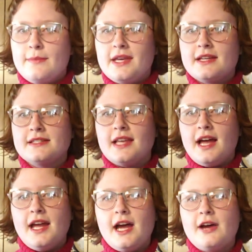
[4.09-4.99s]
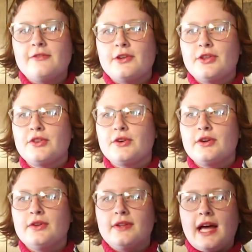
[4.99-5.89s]
because I have a
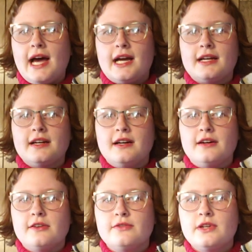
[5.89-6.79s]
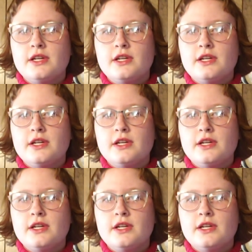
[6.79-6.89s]
thorough lack of